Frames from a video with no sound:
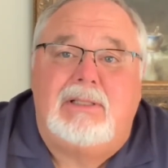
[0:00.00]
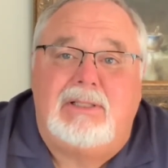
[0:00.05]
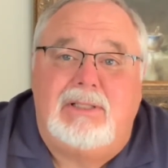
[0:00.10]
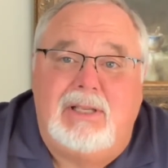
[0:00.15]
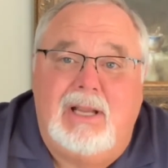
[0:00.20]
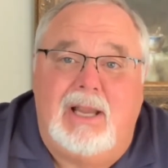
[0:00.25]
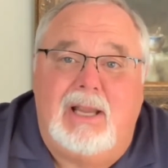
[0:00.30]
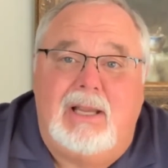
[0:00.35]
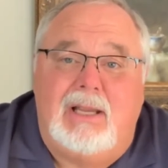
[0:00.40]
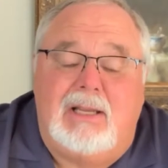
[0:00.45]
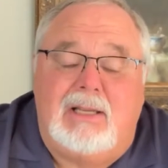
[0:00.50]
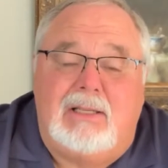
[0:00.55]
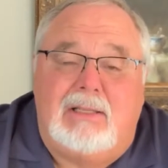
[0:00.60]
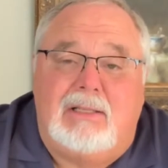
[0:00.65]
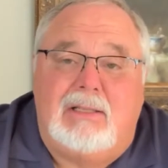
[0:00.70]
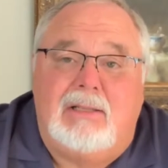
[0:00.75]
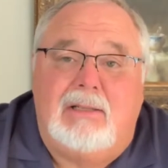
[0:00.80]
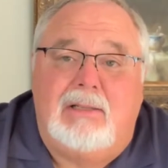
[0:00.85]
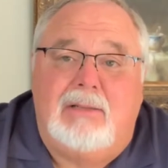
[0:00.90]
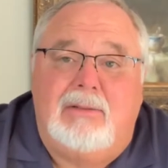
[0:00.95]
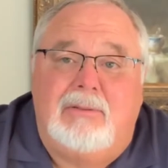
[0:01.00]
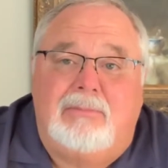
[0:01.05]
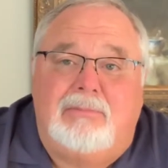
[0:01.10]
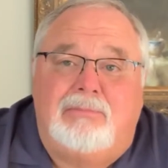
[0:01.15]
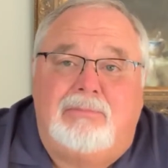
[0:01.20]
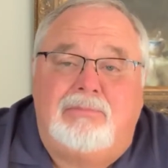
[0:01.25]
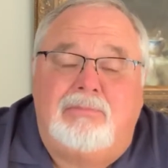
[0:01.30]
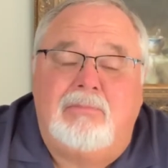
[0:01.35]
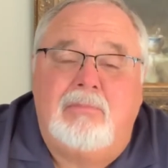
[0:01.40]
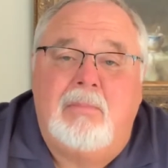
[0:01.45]
change.
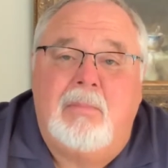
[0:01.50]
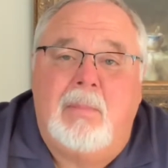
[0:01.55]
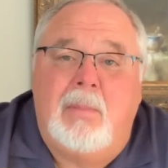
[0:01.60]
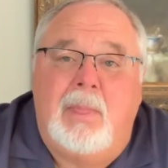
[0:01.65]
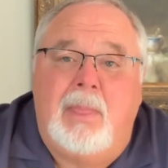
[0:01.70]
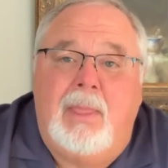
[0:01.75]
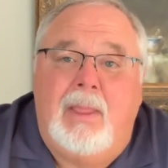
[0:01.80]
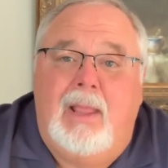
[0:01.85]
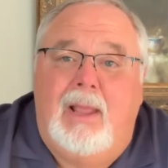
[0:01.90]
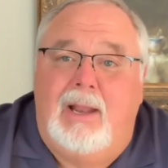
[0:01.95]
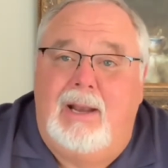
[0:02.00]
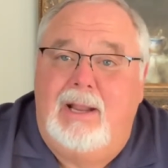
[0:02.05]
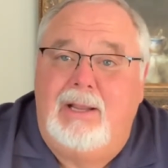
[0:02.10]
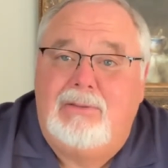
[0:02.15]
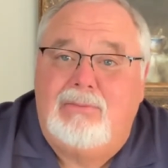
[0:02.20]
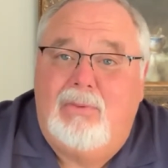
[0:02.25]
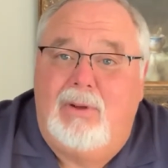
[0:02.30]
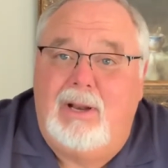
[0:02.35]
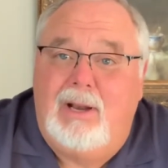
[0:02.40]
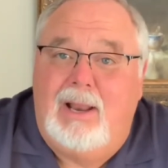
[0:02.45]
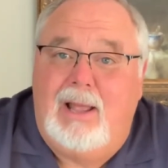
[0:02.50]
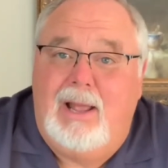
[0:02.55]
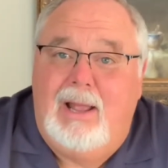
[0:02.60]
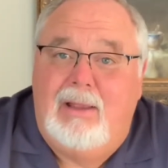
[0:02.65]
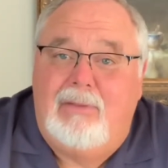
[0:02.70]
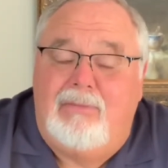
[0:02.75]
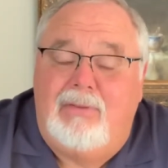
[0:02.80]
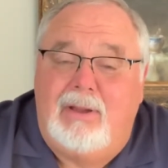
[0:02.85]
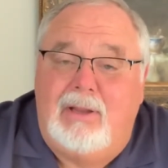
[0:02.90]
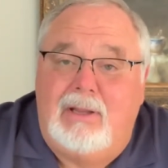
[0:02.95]
And that's the way
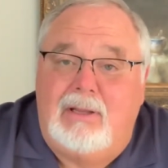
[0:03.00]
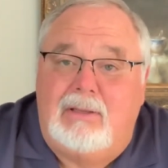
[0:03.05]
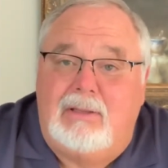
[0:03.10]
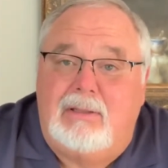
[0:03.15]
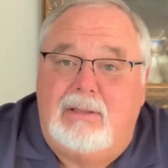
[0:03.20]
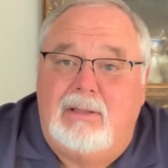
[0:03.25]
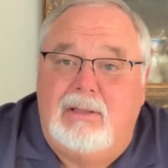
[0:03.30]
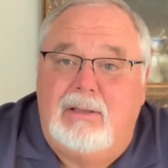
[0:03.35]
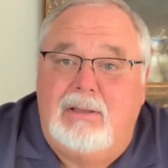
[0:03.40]
life is.